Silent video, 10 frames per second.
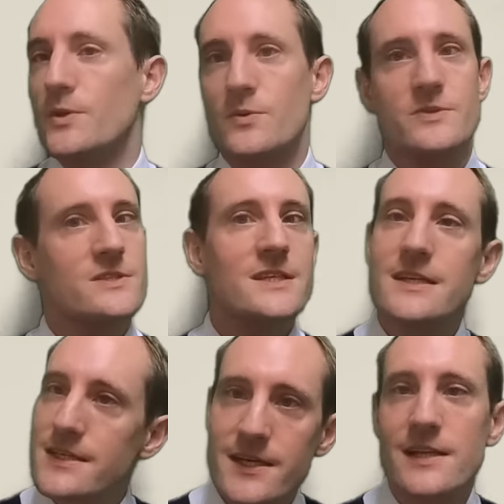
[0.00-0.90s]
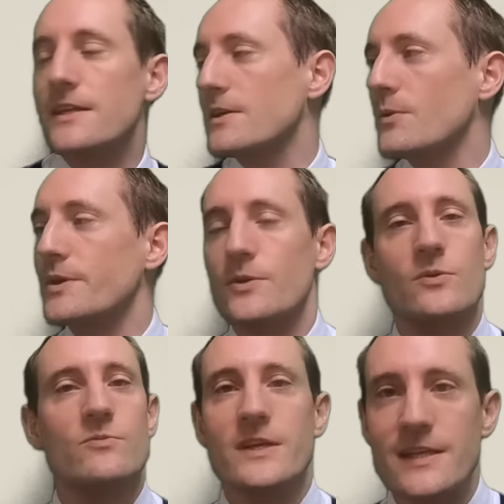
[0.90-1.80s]
your skin colour or
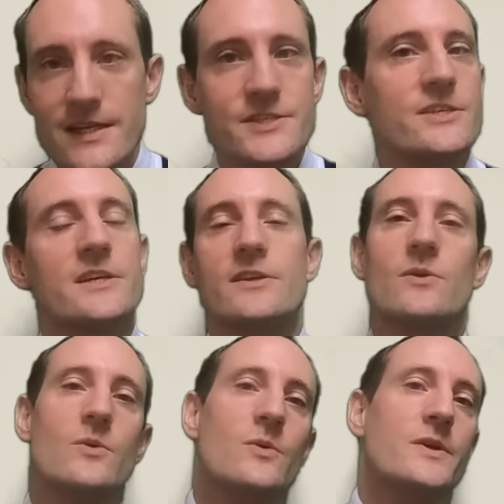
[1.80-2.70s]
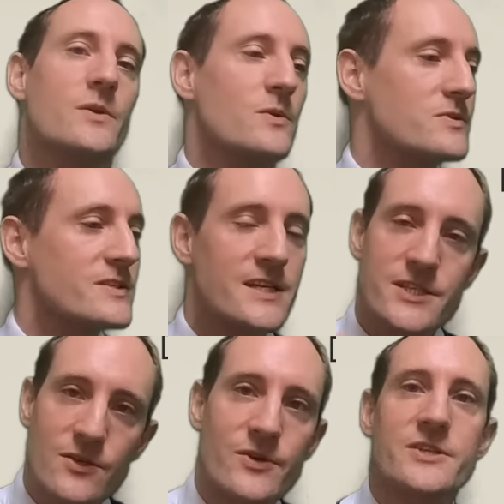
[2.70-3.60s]
your religion or your
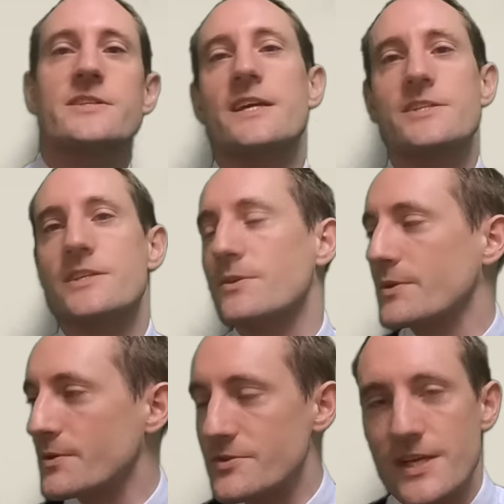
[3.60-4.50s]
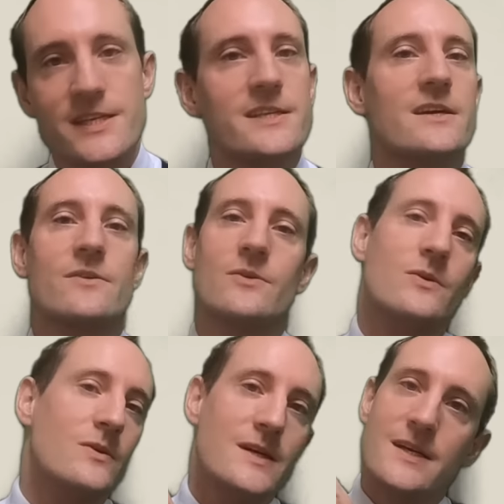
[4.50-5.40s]
sexual orientation or your gender
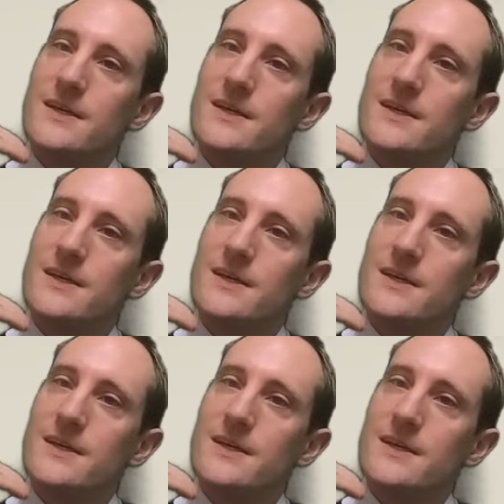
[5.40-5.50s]
or